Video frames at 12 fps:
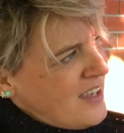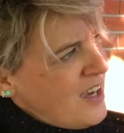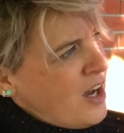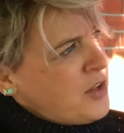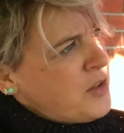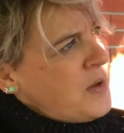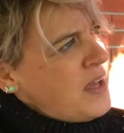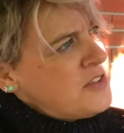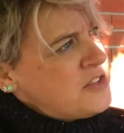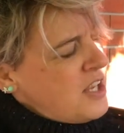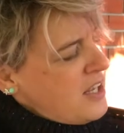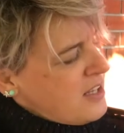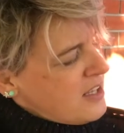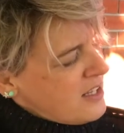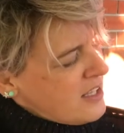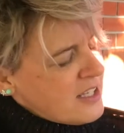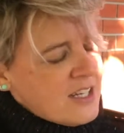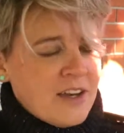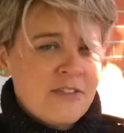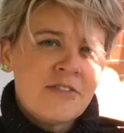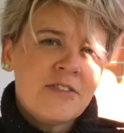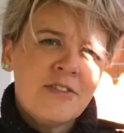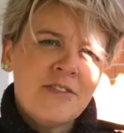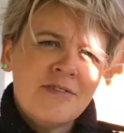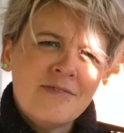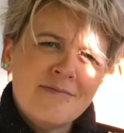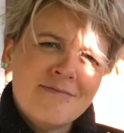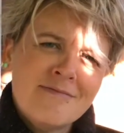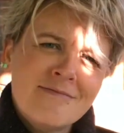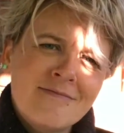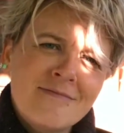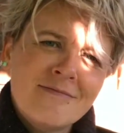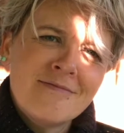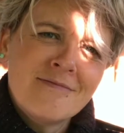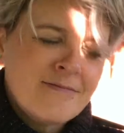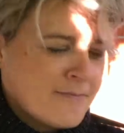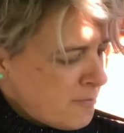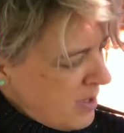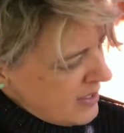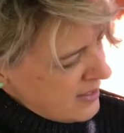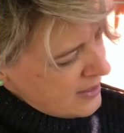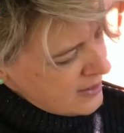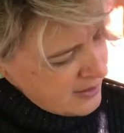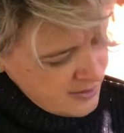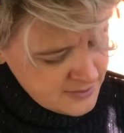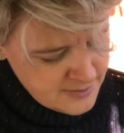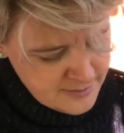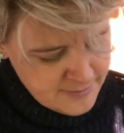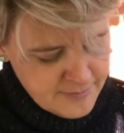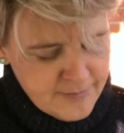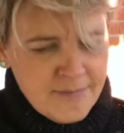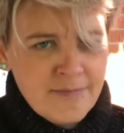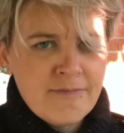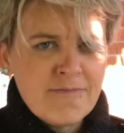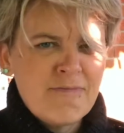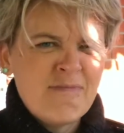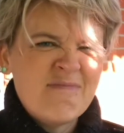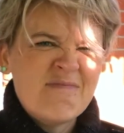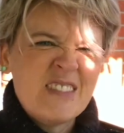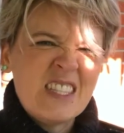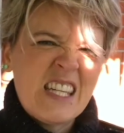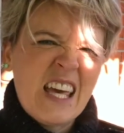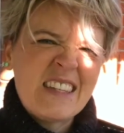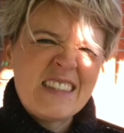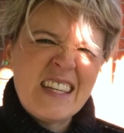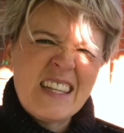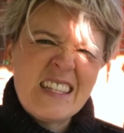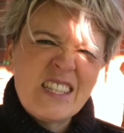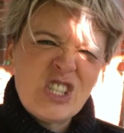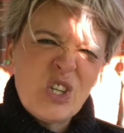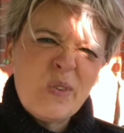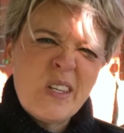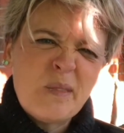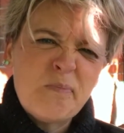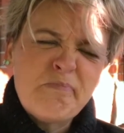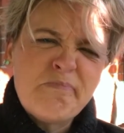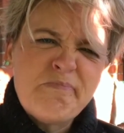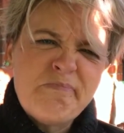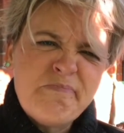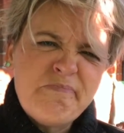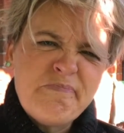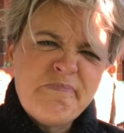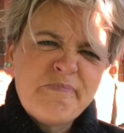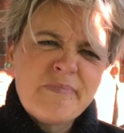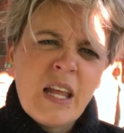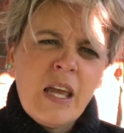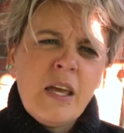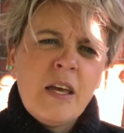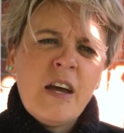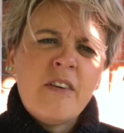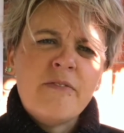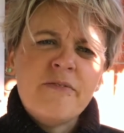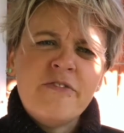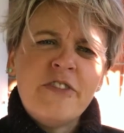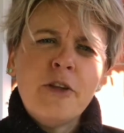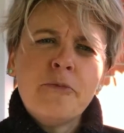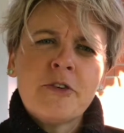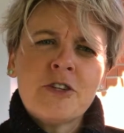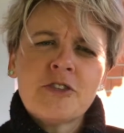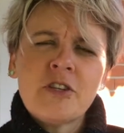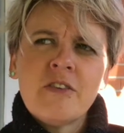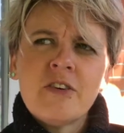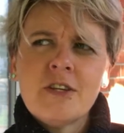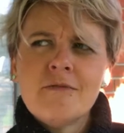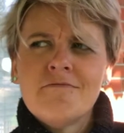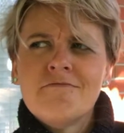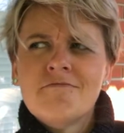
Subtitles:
Although entertainingly enough, my little cousin was accidentally shown it, a film version of it,